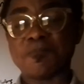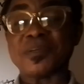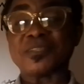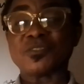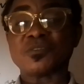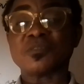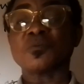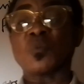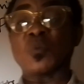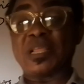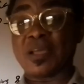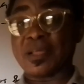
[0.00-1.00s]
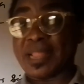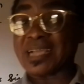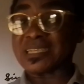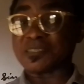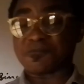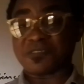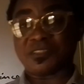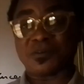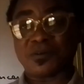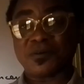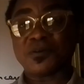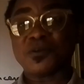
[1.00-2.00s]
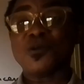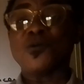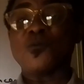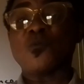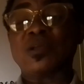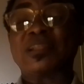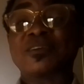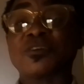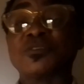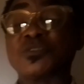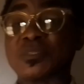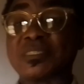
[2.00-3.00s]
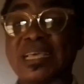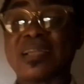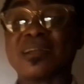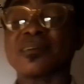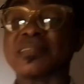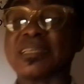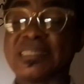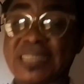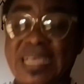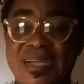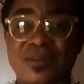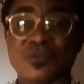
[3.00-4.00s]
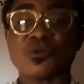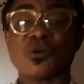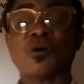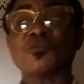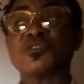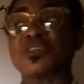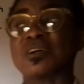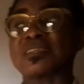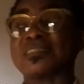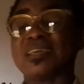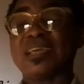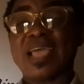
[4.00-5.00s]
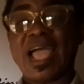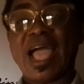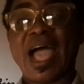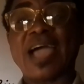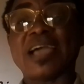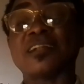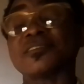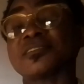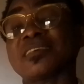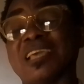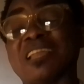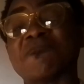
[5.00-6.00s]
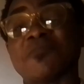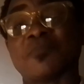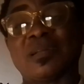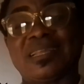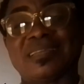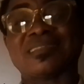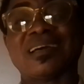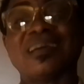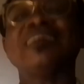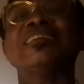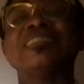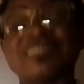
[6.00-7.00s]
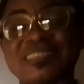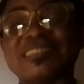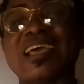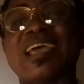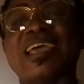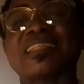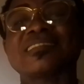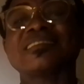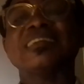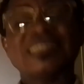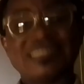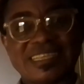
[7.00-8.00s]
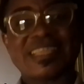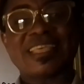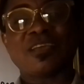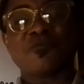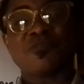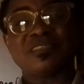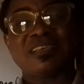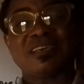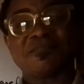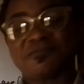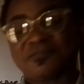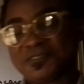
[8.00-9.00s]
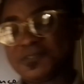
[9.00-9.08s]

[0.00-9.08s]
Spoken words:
but in our next video we're now going to take the second of such IELTS informal letter. Till then, take care of yourself.